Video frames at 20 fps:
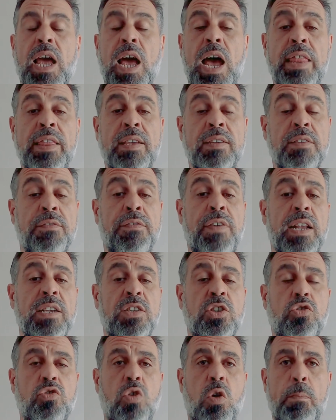And there's in fact a
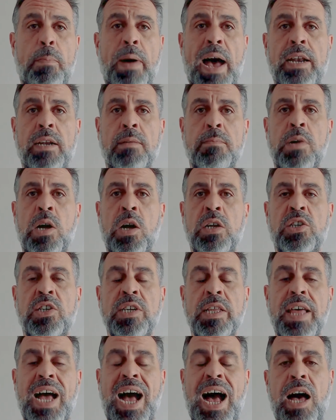strong pattern emerged
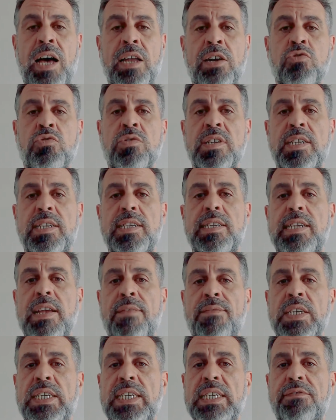near the
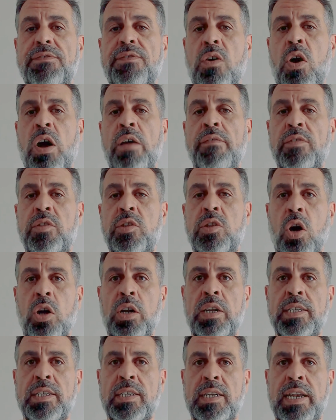
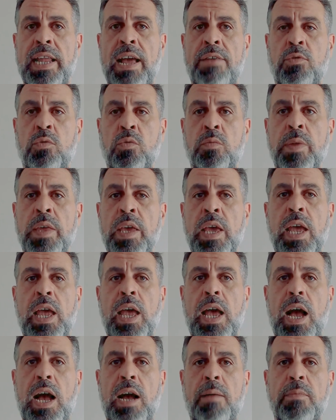$175 level.
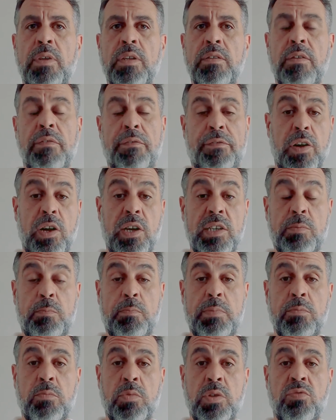At first
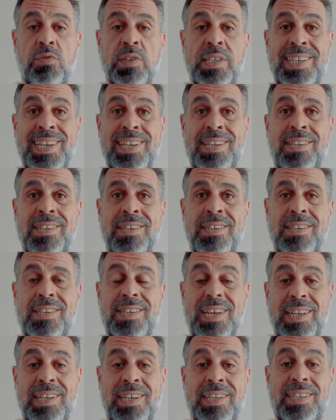it was resistance
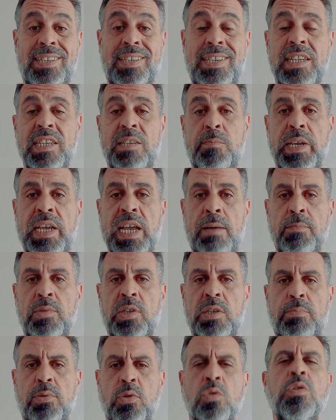and has since become
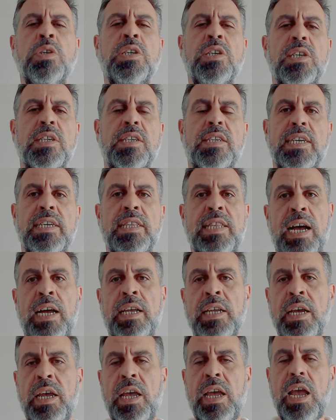support. And you can see
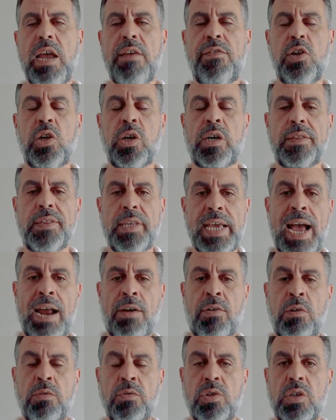that if you look at the
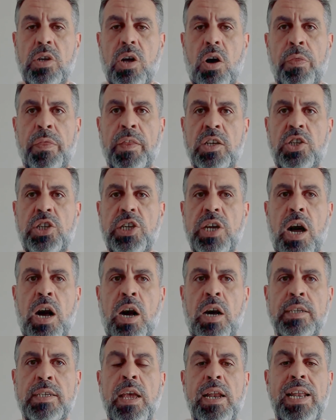arrows on the
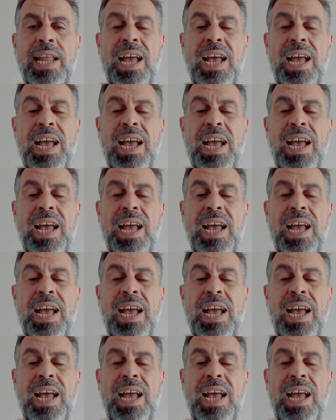chart.